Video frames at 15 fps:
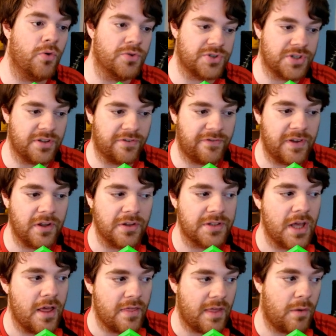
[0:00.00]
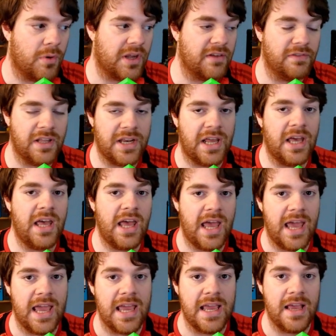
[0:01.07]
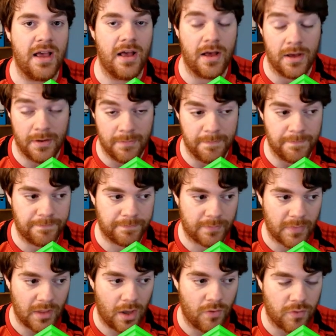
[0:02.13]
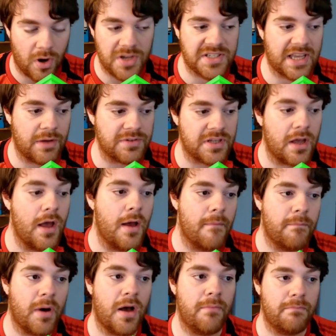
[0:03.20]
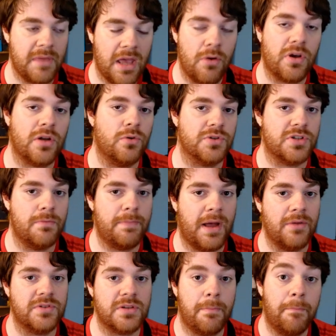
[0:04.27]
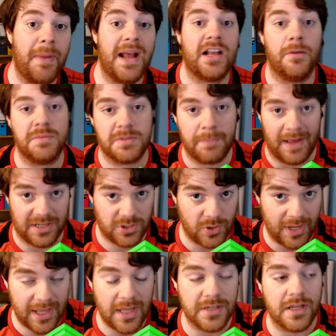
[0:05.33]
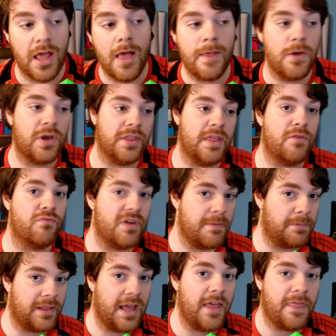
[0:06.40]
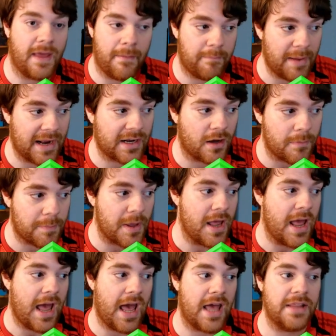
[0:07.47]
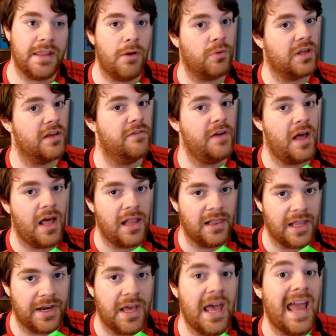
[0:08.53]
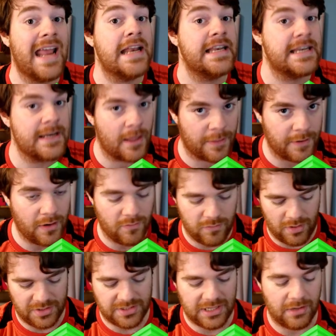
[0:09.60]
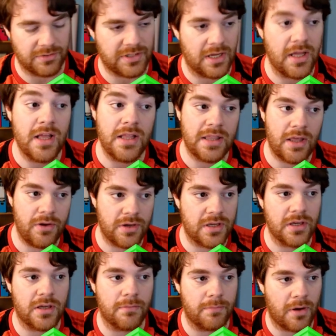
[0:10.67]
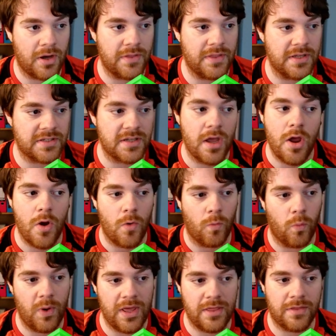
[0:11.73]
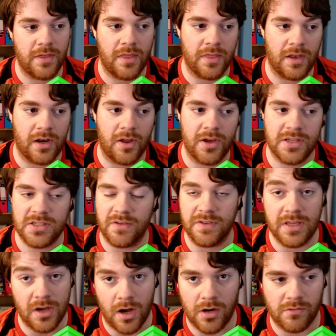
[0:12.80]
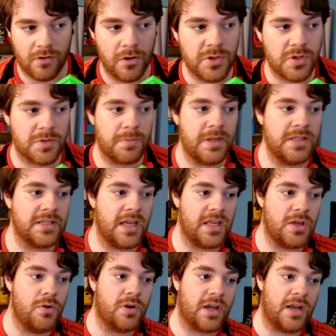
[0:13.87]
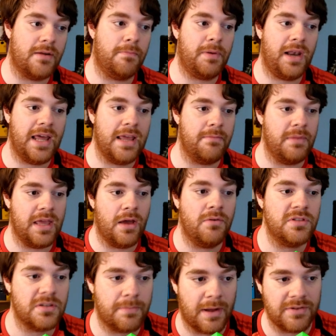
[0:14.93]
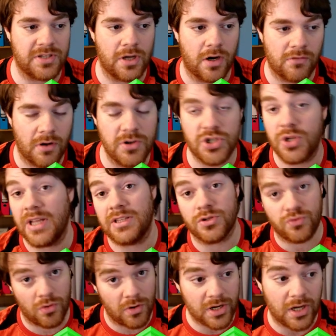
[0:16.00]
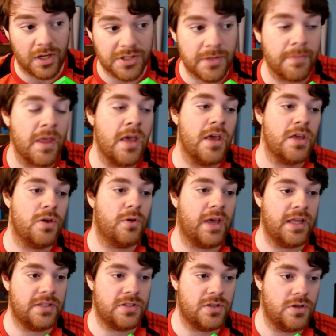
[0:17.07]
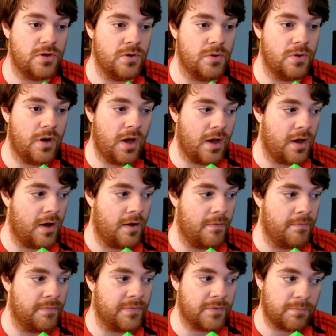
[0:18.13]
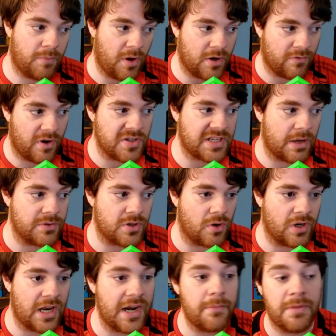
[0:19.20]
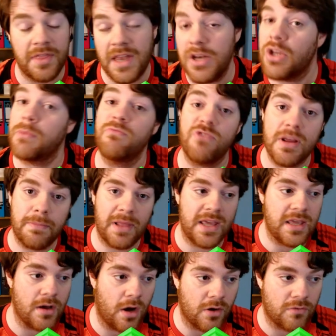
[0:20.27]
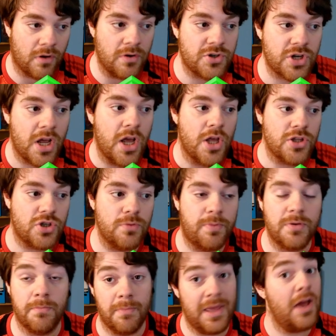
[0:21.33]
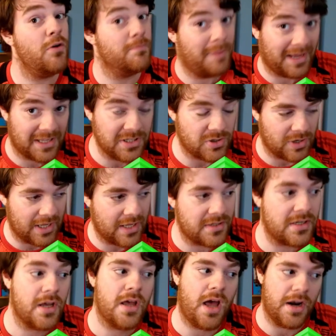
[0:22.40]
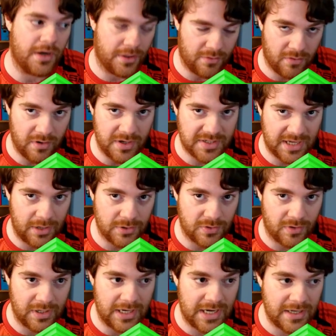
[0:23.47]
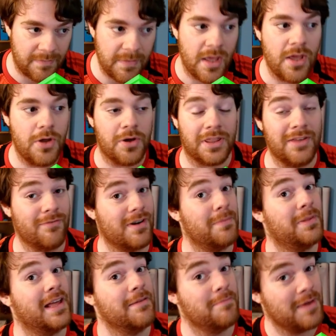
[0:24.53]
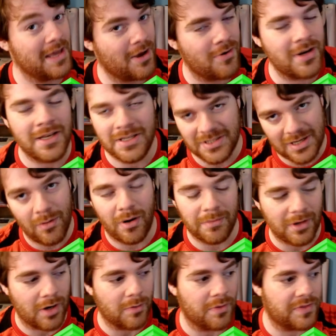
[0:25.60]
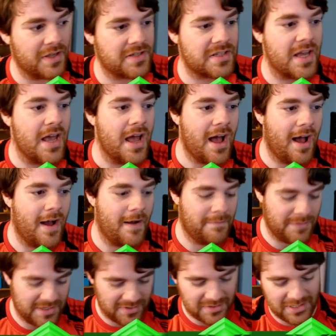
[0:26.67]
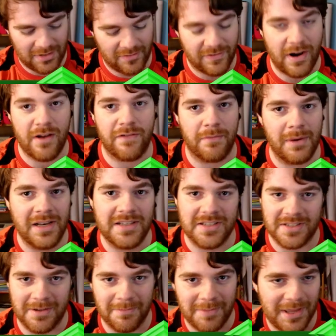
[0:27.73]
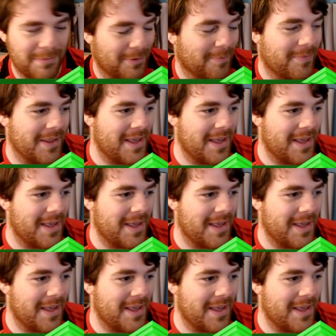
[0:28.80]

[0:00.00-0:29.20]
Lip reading: onto the field. That will give Lenna a Rise counter, but Mion can also bounce backups back to your hand. You can then replay that backup, and that will give Lenna another Arise counter. Now you can combine this with the likes of Yargrosh, which means that you can play Mion to bounce Yargrosh. You get to draw a card, you get to put an Arise counter on Lenna, but then you can replay Yargrosh to put Mion back into your hand, another Arise counter on Lenna. You can then replay Mion, and you see where I'm going with this. This will sound very familiar to some people.